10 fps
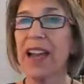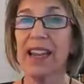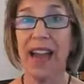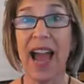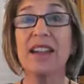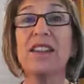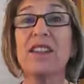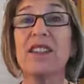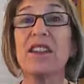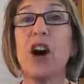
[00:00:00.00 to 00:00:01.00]
I can
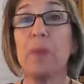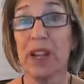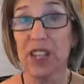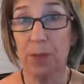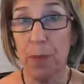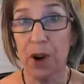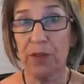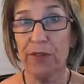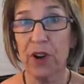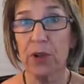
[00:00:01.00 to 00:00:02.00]
access it on my
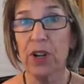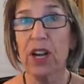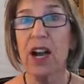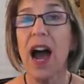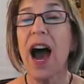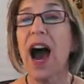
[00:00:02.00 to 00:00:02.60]
smartphone.